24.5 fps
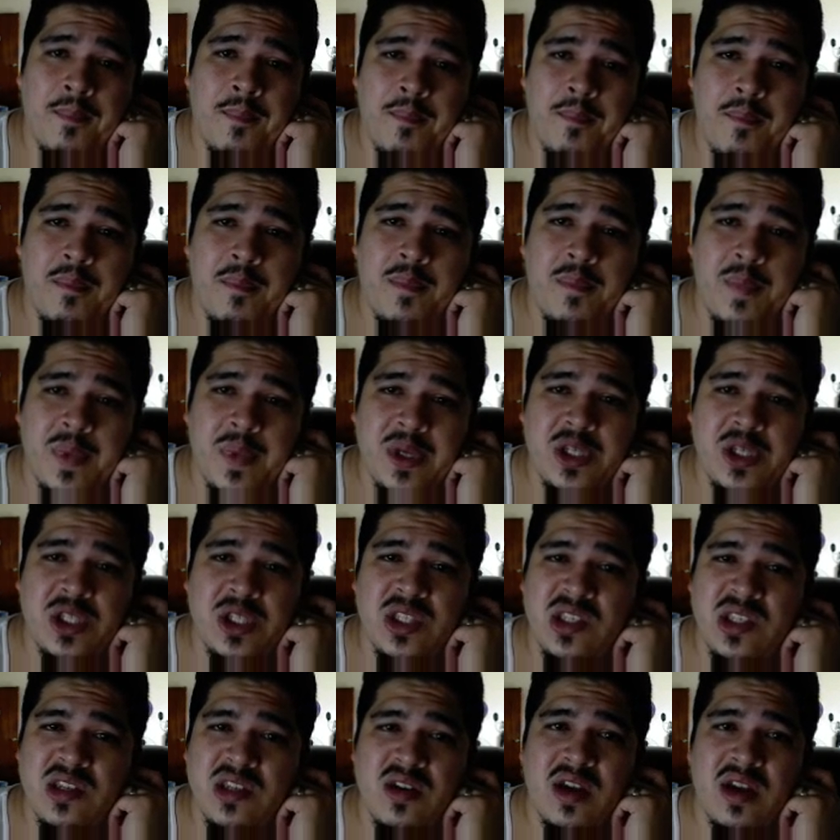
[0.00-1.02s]
But you should
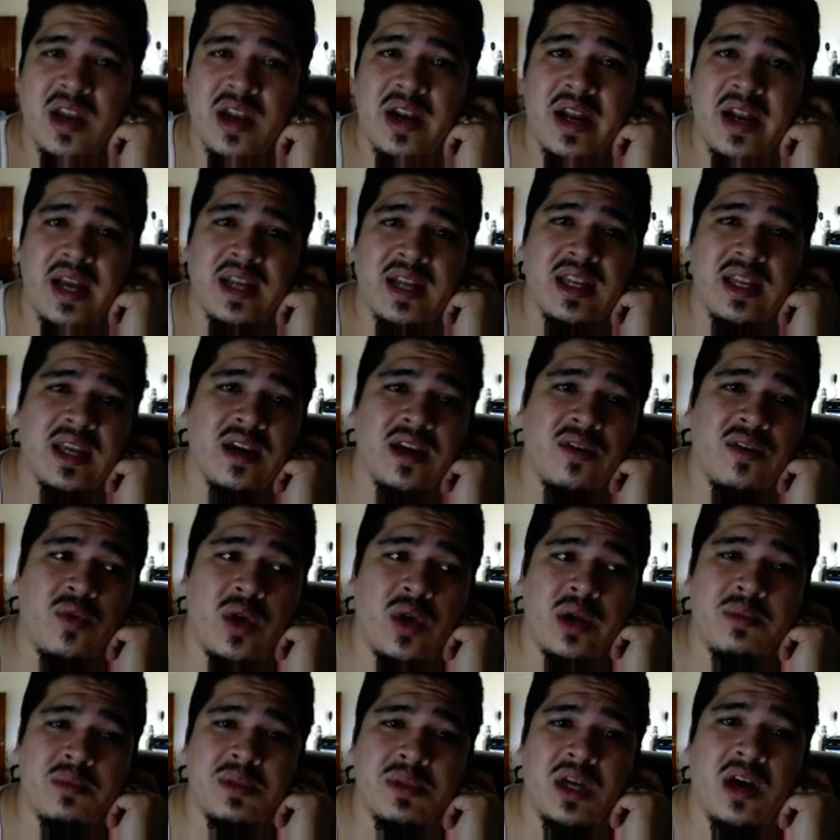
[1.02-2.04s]
still get an idea of what I'm
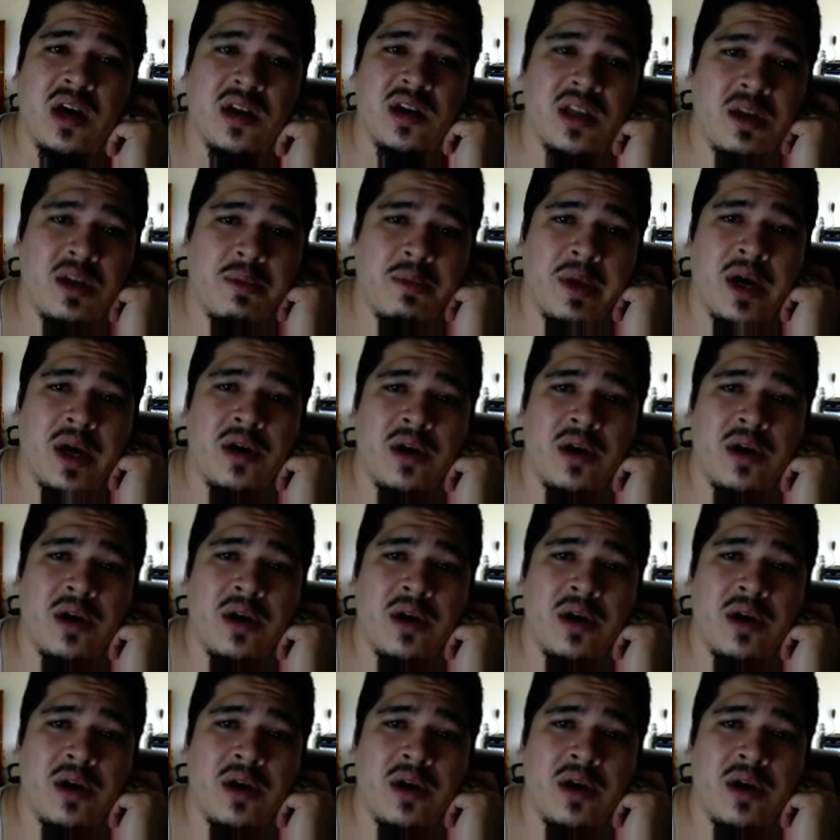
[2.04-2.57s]
talking about